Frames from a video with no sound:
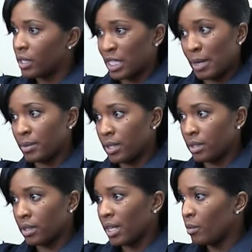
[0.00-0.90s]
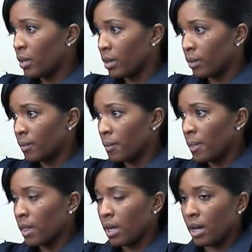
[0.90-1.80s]
a substance they will
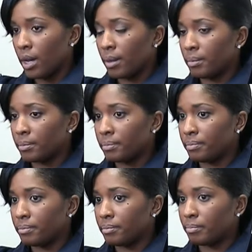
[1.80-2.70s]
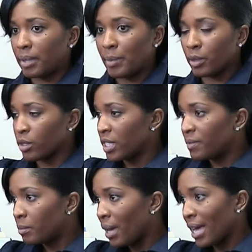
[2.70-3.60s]
um, people are
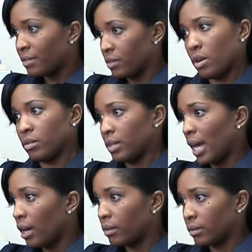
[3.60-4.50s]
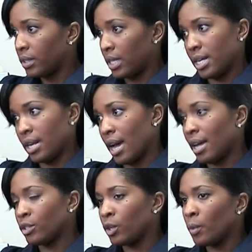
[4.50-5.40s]
sniffing bath salts now to get
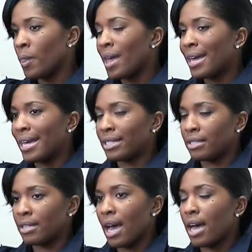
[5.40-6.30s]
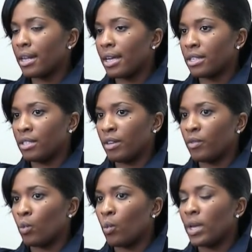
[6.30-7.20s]
high so it's not as
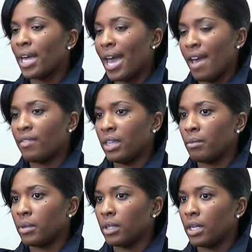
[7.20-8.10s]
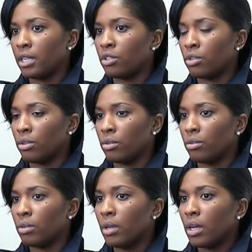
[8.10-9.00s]
if we have the ability
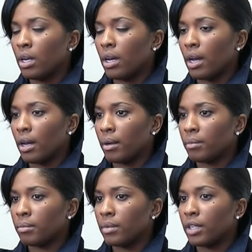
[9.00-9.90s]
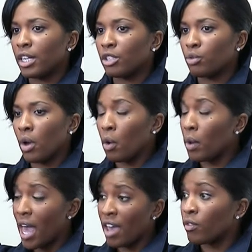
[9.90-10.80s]
to um,
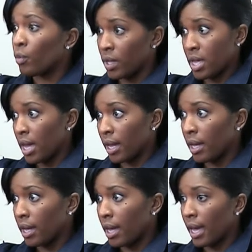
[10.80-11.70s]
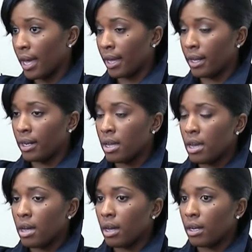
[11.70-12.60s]
control everything and
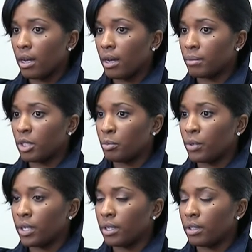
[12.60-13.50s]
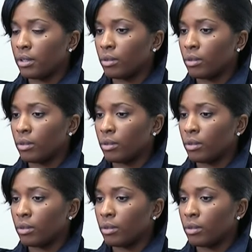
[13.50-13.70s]
um, to put